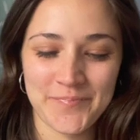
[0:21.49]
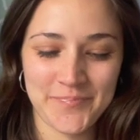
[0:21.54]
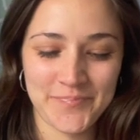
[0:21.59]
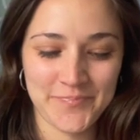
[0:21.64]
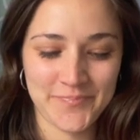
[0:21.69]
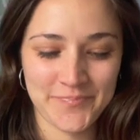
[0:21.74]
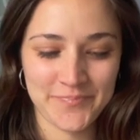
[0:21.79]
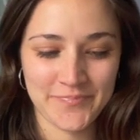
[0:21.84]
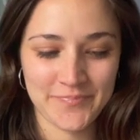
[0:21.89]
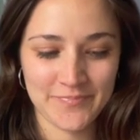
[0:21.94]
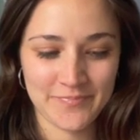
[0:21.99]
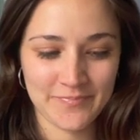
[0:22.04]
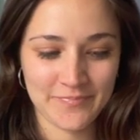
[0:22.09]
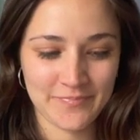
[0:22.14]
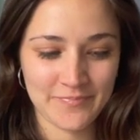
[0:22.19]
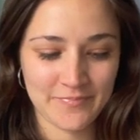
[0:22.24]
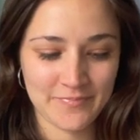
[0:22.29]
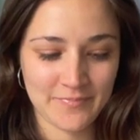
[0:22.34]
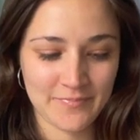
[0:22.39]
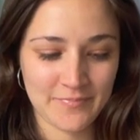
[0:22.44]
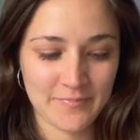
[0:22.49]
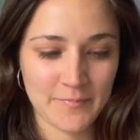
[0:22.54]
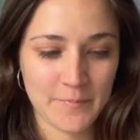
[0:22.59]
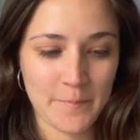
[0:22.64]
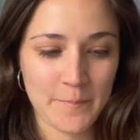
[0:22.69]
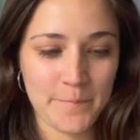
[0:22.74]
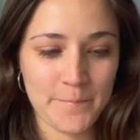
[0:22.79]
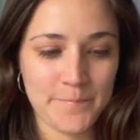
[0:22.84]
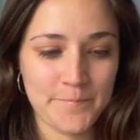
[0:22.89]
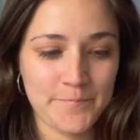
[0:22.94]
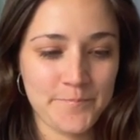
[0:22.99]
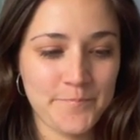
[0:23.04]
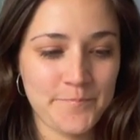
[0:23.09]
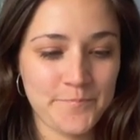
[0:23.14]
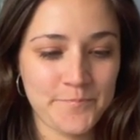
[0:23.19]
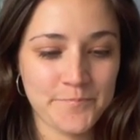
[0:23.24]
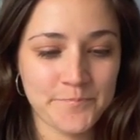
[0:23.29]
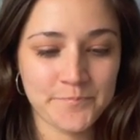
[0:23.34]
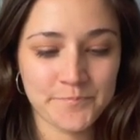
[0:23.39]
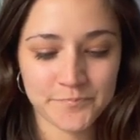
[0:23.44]

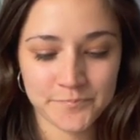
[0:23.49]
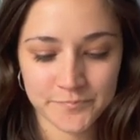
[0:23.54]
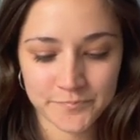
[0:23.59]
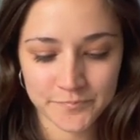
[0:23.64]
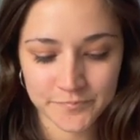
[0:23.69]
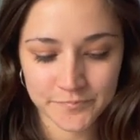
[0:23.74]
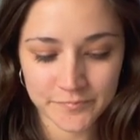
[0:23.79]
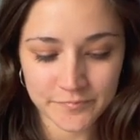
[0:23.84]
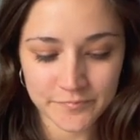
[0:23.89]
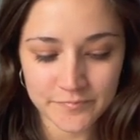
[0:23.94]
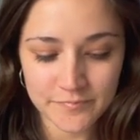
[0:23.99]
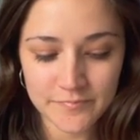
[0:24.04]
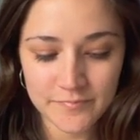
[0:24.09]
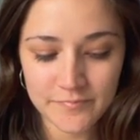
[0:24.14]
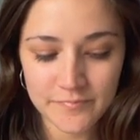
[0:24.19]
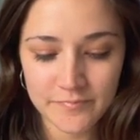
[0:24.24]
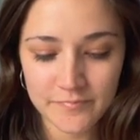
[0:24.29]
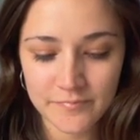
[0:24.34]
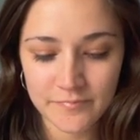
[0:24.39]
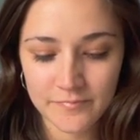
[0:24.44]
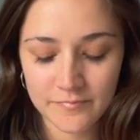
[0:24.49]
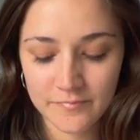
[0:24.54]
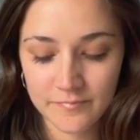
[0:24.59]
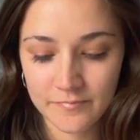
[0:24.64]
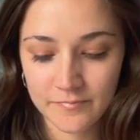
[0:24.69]
Nobody speaks.